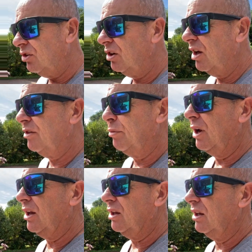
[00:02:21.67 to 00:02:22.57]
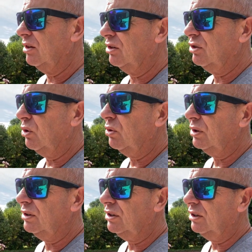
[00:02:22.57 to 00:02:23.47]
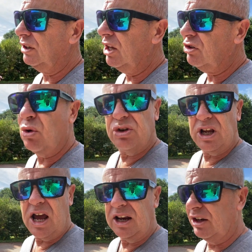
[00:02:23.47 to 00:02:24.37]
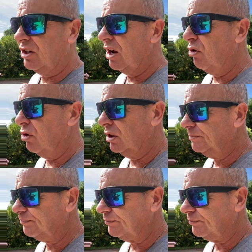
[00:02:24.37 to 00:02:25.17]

is a nice bike. So East Coast Harley in Tauranga,